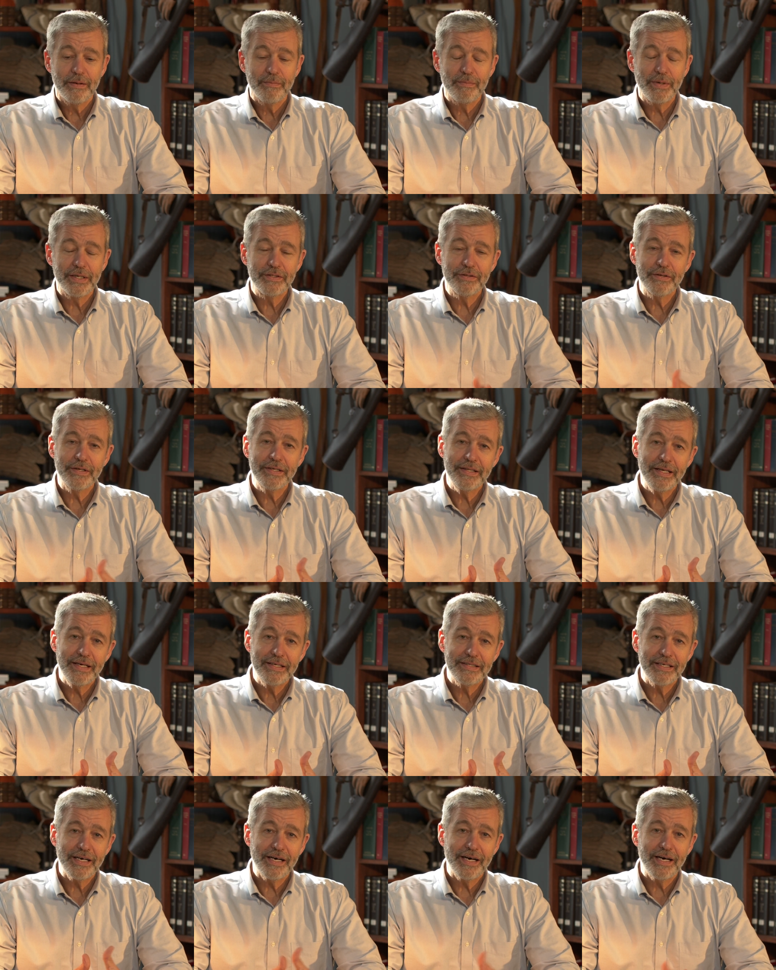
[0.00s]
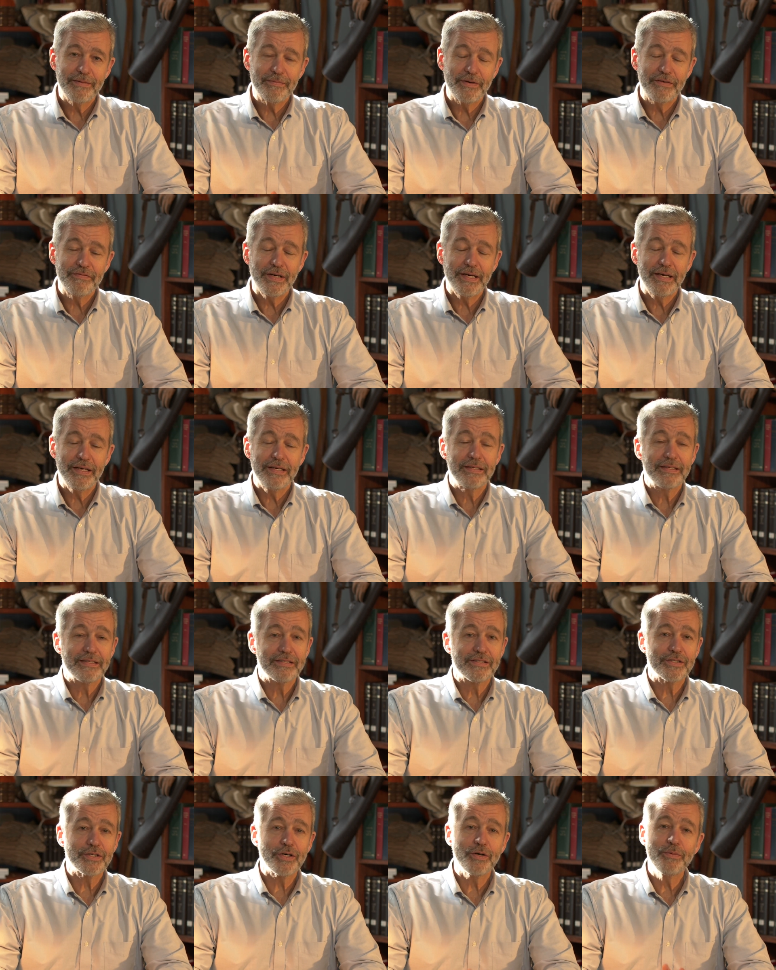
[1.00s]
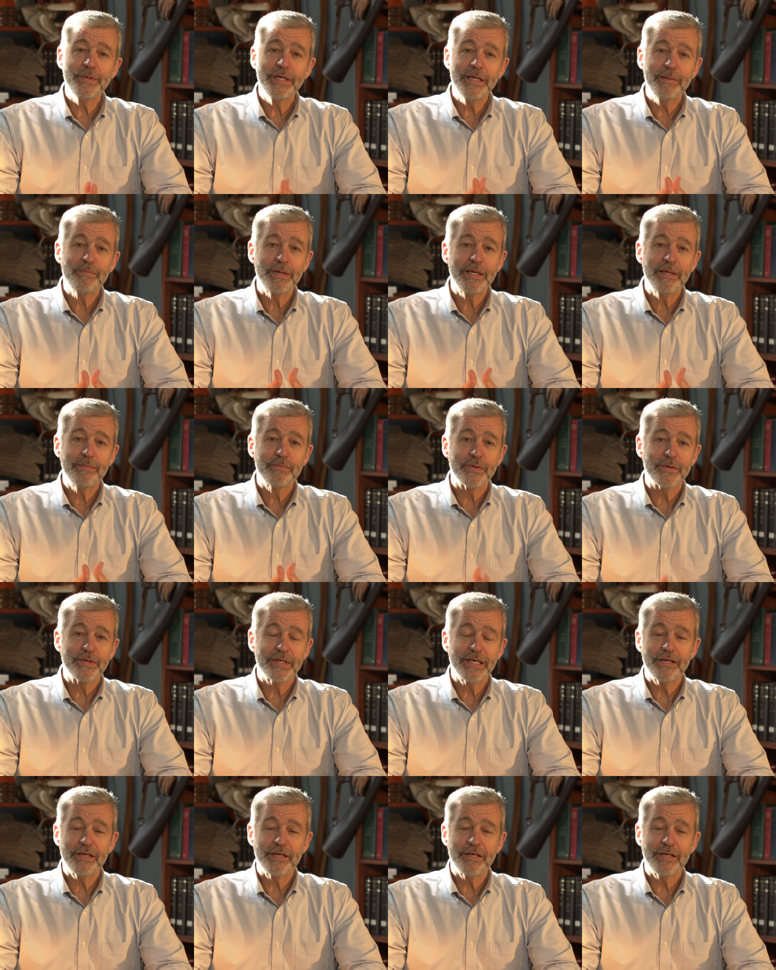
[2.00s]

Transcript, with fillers: But during that time, I've had so many people